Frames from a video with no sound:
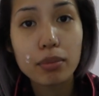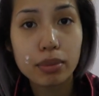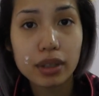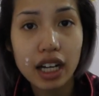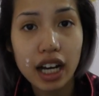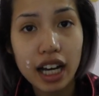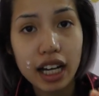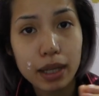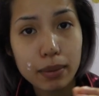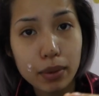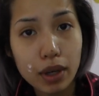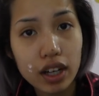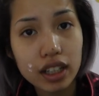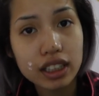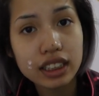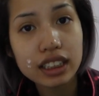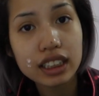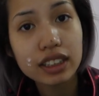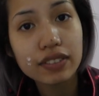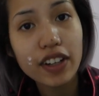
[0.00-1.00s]
but I am
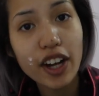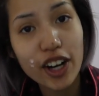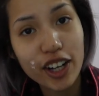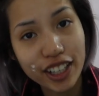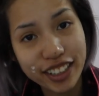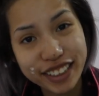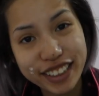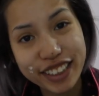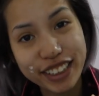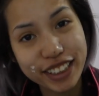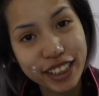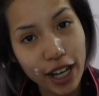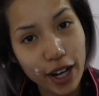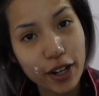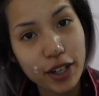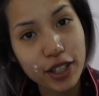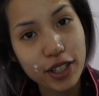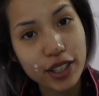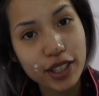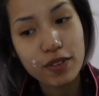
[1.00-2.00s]
honestly very
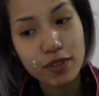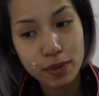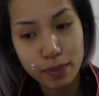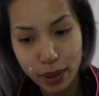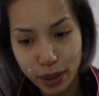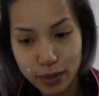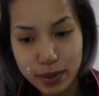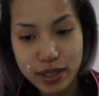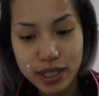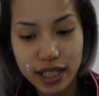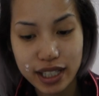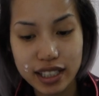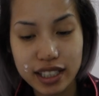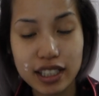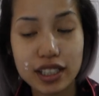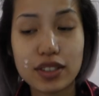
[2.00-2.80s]
scared for my own sanity.